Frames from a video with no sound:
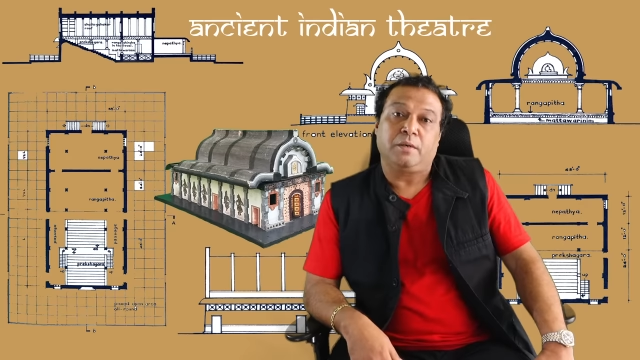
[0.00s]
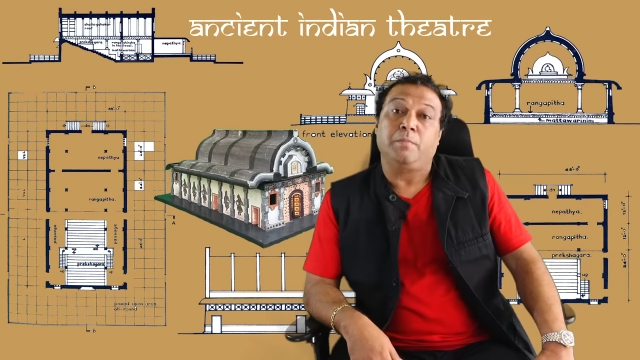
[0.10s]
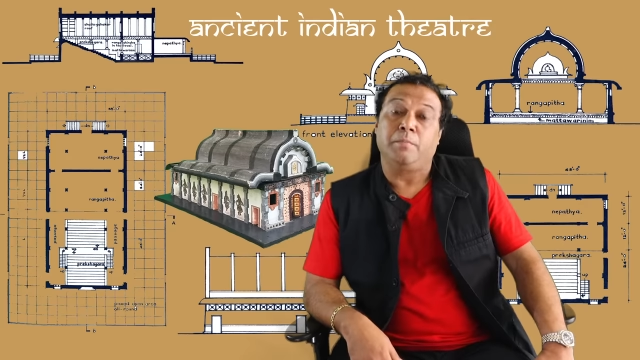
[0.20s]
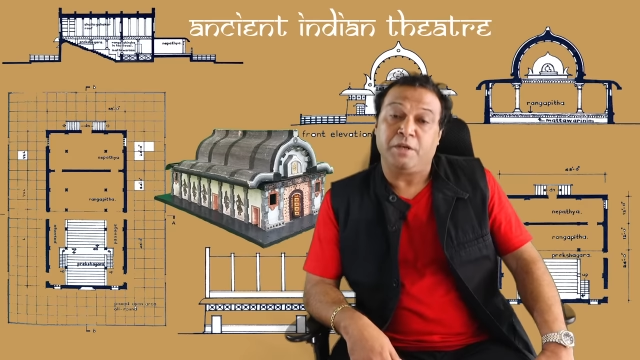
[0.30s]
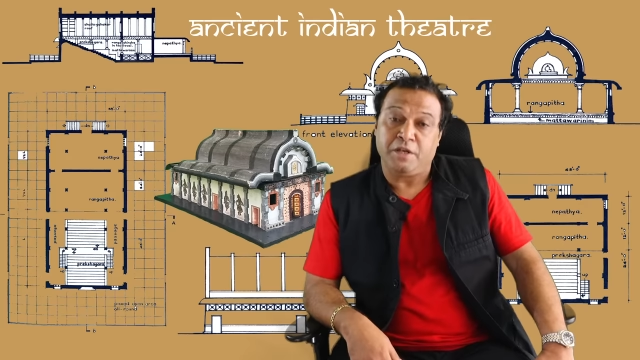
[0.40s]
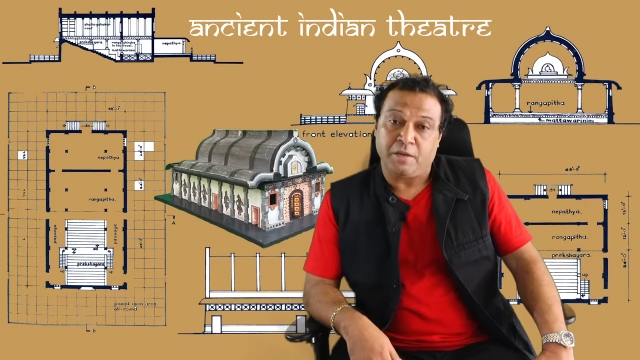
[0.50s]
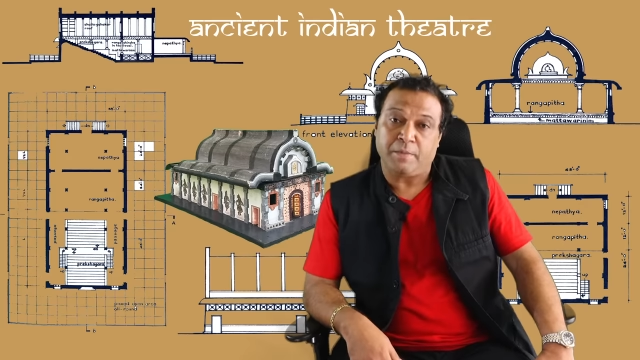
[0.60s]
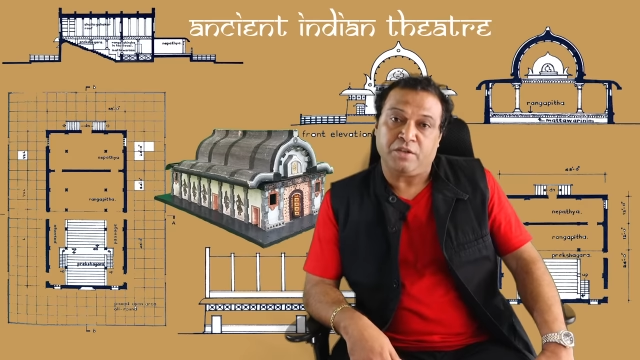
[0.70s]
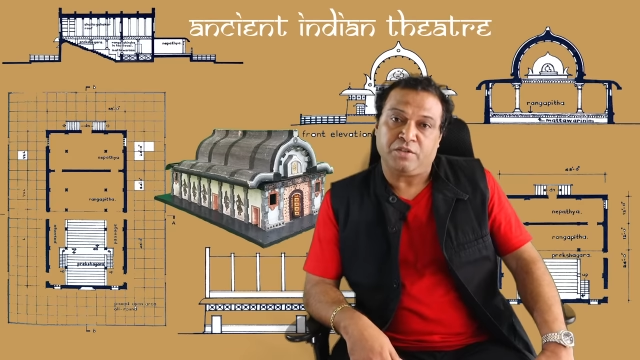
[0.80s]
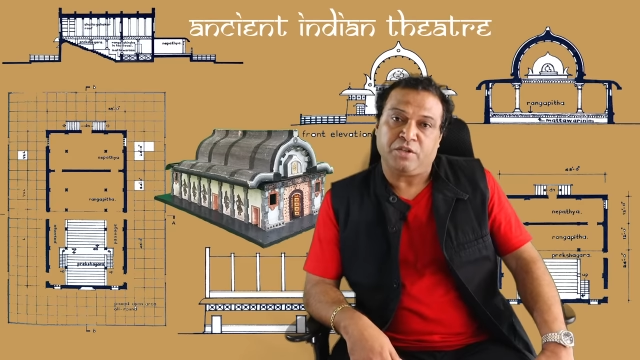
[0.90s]
medium
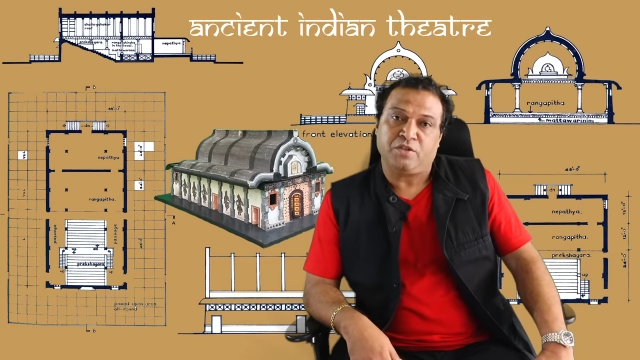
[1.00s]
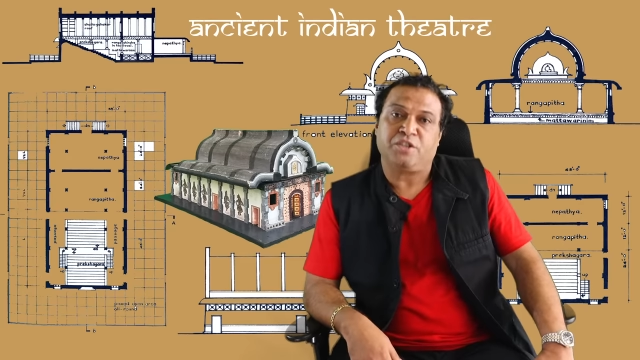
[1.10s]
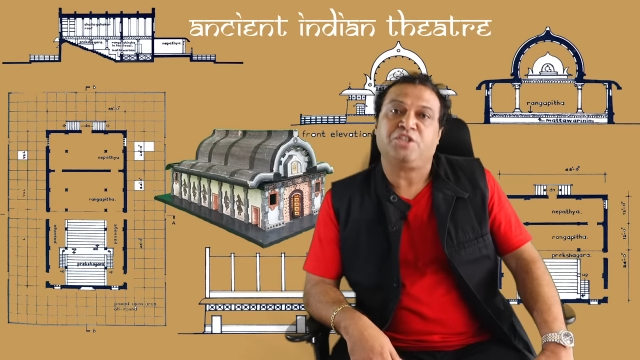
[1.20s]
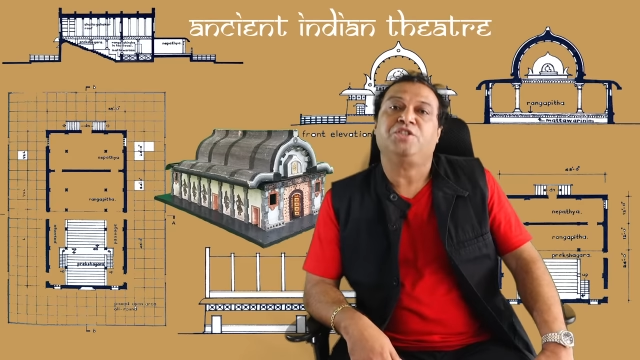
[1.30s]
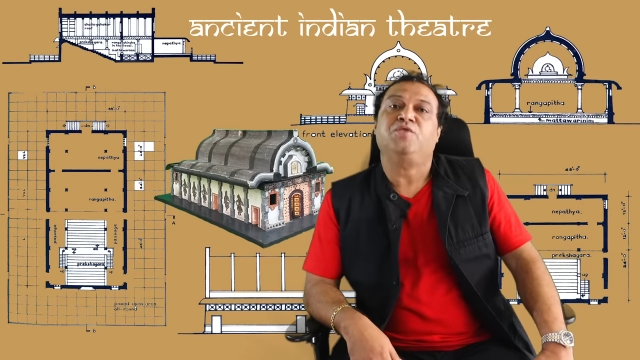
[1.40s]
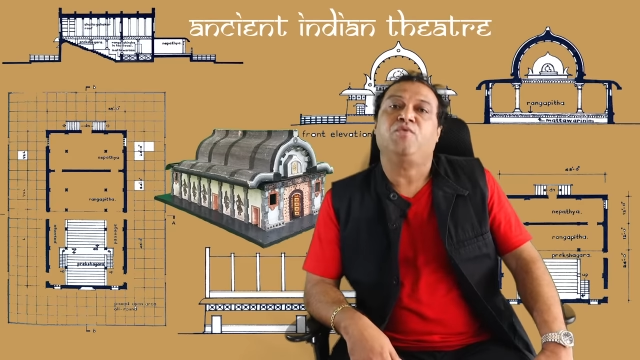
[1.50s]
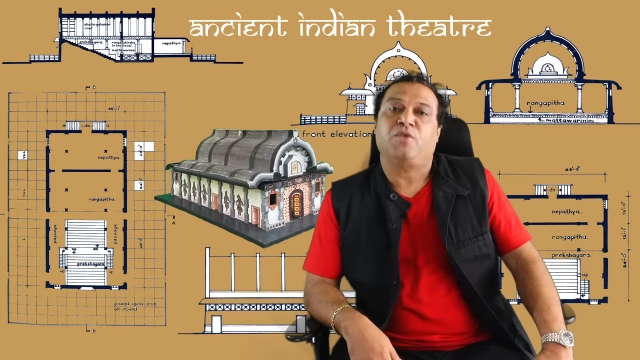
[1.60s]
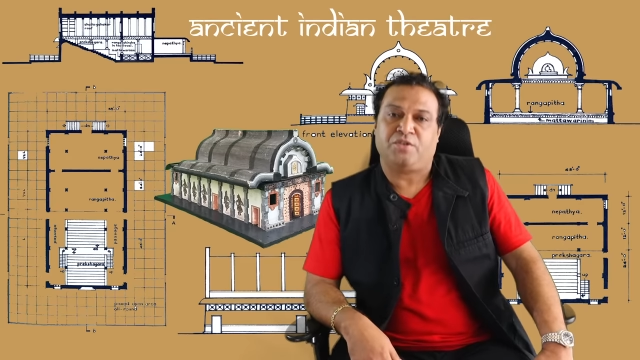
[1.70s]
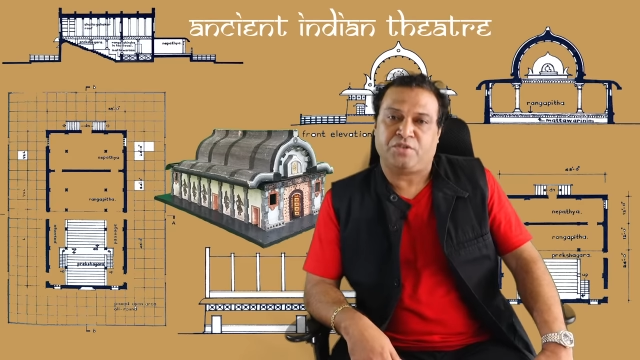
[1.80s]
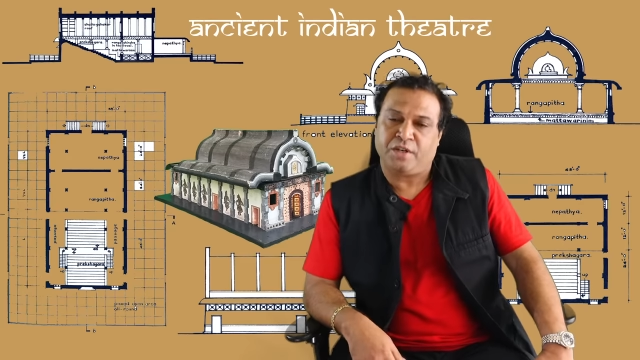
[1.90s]
is 64
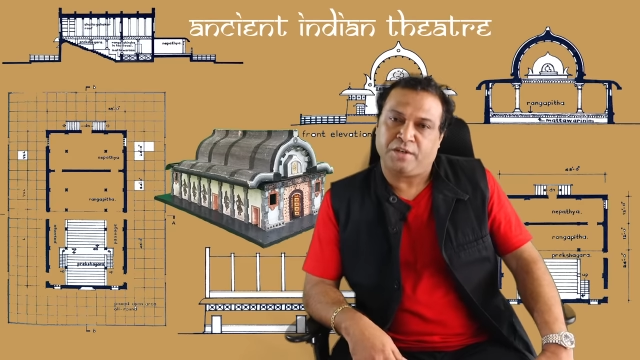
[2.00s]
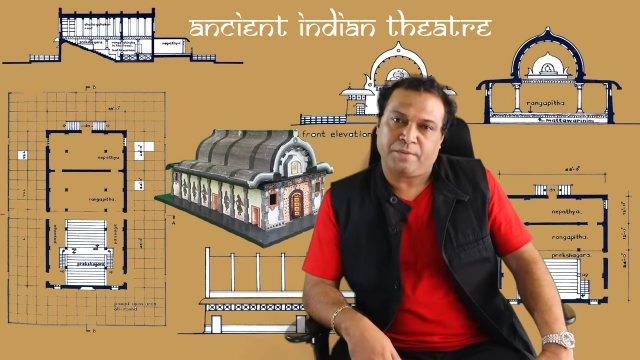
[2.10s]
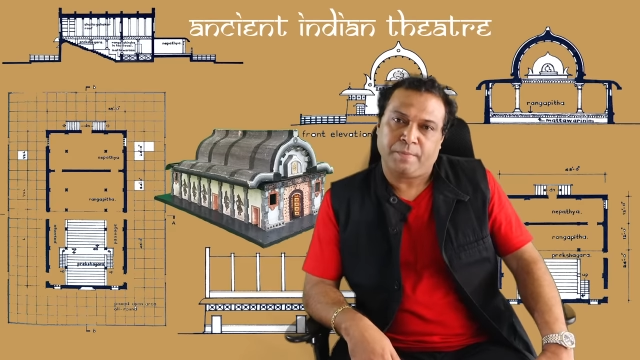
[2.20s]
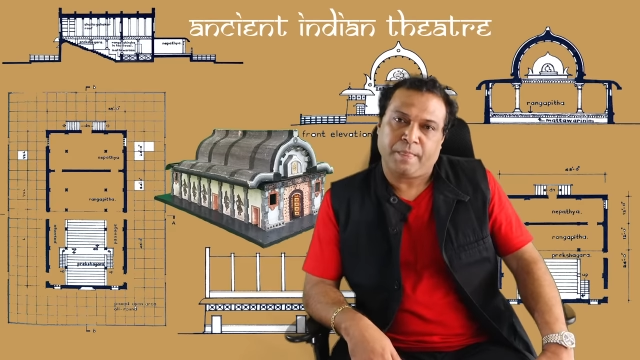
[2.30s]
hastas